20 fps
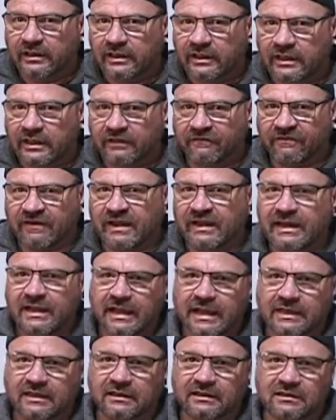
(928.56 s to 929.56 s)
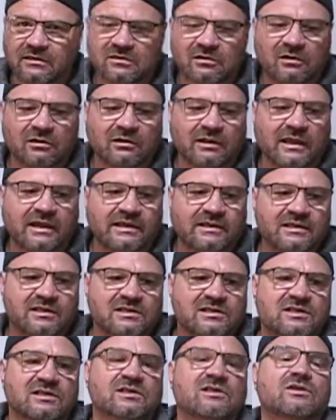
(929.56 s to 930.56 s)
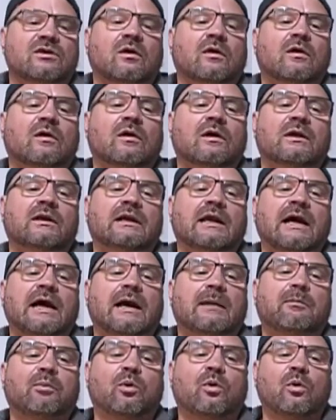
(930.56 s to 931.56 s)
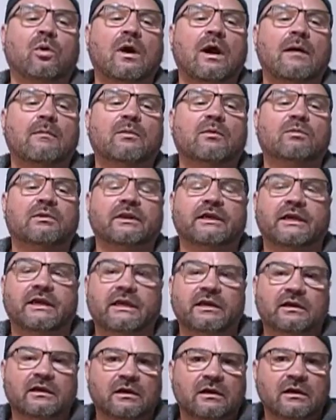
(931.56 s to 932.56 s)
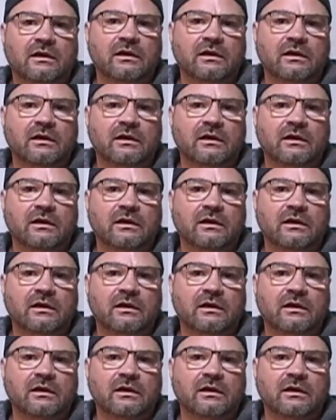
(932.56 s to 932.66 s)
if I'd have had a guitar like this to start on, I probably